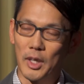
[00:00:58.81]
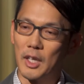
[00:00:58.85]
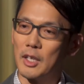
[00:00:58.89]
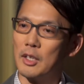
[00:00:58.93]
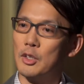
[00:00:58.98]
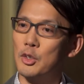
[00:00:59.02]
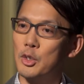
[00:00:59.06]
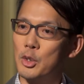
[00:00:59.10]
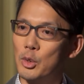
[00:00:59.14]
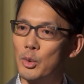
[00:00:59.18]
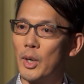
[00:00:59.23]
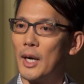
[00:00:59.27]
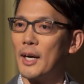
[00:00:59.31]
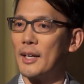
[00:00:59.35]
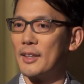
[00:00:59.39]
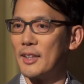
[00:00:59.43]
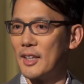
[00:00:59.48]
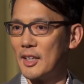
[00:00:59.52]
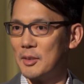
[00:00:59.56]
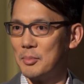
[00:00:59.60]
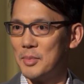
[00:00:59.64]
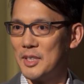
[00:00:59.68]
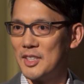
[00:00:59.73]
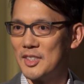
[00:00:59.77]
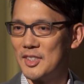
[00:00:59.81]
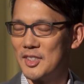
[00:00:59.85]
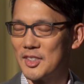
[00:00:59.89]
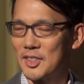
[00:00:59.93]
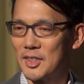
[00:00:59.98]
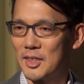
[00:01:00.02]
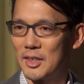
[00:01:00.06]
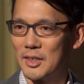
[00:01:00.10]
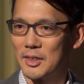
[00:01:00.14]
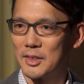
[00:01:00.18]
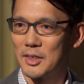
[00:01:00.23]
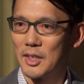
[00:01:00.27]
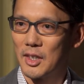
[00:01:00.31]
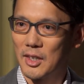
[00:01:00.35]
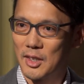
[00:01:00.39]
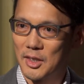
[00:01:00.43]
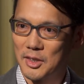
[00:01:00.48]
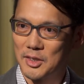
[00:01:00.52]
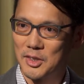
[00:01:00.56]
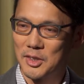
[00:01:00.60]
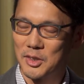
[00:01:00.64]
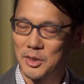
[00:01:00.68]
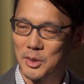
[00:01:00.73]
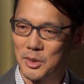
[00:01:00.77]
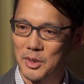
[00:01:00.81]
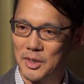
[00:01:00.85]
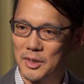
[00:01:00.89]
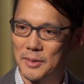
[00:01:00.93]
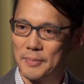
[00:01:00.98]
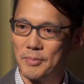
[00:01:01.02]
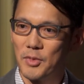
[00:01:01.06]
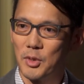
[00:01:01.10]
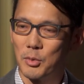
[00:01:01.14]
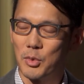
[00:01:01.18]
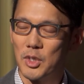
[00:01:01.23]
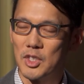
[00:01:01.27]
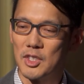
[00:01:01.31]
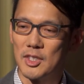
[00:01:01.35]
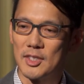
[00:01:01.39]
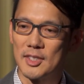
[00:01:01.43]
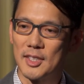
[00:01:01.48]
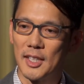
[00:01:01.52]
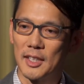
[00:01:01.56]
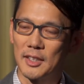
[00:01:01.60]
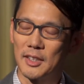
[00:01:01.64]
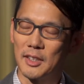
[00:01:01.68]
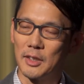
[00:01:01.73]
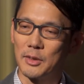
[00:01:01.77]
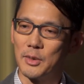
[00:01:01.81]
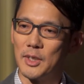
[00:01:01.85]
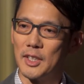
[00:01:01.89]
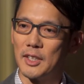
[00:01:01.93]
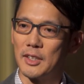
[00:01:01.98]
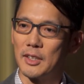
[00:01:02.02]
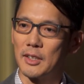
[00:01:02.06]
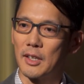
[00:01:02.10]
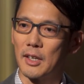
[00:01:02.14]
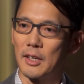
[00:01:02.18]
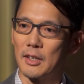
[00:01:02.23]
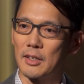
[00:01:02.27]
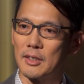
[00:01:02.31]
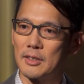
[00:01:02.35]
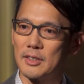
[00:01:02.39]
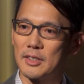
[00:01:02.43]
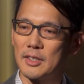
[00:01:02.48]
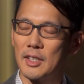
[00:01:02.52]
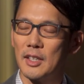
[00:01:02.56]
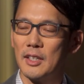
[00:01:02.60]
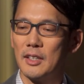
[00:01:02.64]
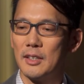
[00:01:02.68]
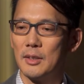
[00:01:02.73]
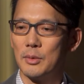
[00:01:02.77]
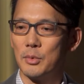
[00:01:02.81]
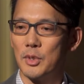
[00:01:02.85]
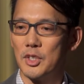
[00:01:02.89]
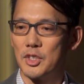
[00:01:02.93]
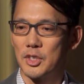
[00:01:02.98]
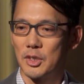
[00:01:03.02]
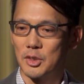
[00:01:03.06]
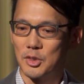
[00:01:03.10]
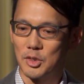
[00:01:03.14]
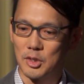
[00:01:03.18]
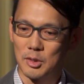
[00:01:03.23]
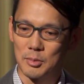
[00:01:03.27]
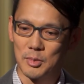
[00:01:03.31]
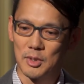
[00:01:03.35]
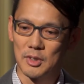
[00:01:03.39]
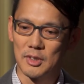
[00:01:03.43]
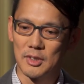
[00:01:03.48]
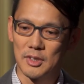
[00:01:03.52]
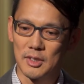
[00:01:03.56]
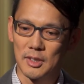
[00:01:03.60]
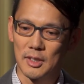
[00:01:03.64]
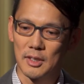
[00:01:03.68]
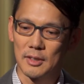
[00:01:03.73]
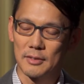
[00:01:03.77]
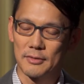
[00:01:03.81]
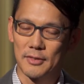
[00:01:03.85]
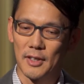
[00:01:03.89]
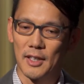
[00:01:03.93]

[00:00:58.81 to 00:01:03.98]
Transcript: we had a new online business called Card Store, which is taking greeting cards, which consumers uh,